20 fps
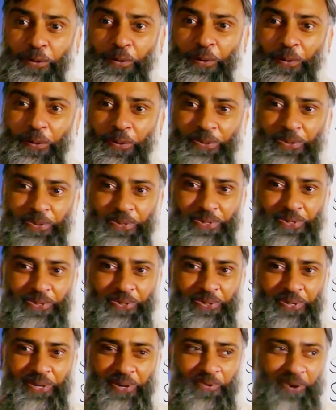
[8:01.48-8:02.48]
go to
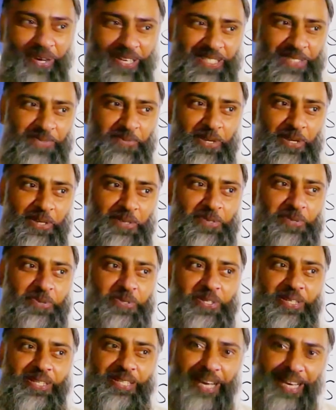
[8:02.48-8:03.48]
school. Once we
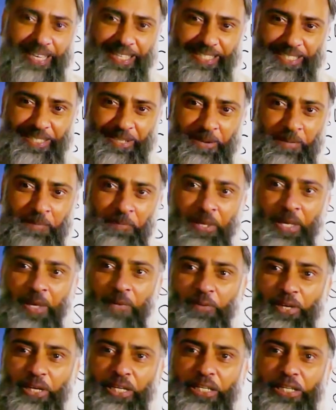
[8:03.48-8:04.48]
use does,
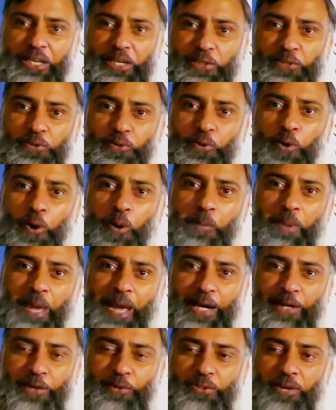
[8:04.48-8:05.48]
we need to go
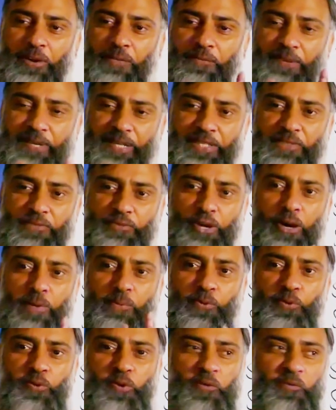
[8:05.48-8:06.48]
back to the first
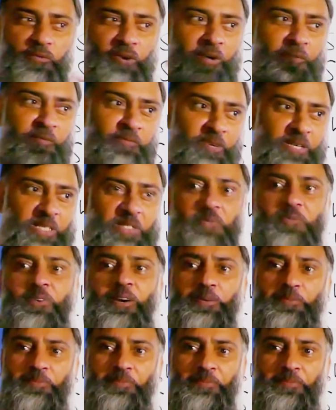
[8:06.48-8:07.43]
form, root form, first form.